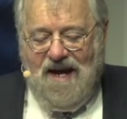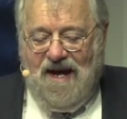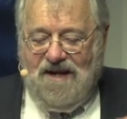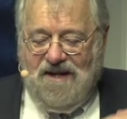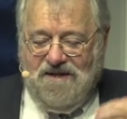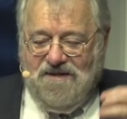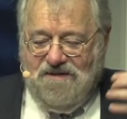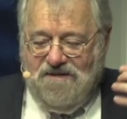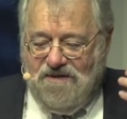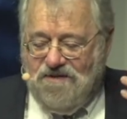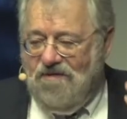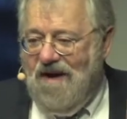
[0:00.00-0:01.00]
and he's
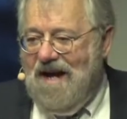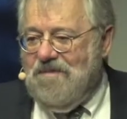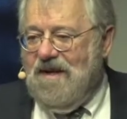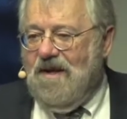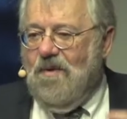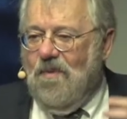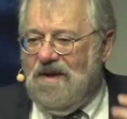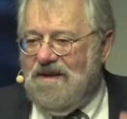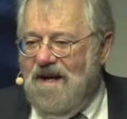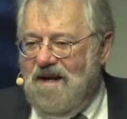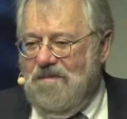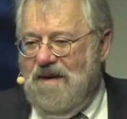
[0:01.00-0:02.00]
describing what
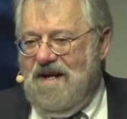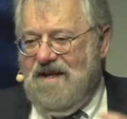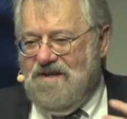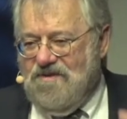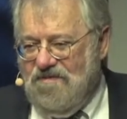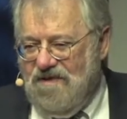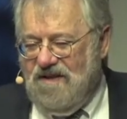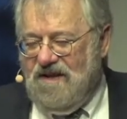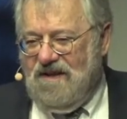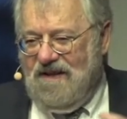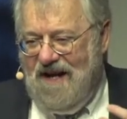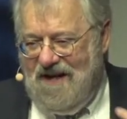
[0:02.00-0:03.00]
combat is
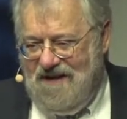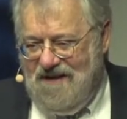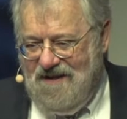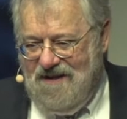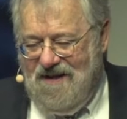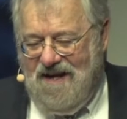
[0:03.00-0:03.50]
really like.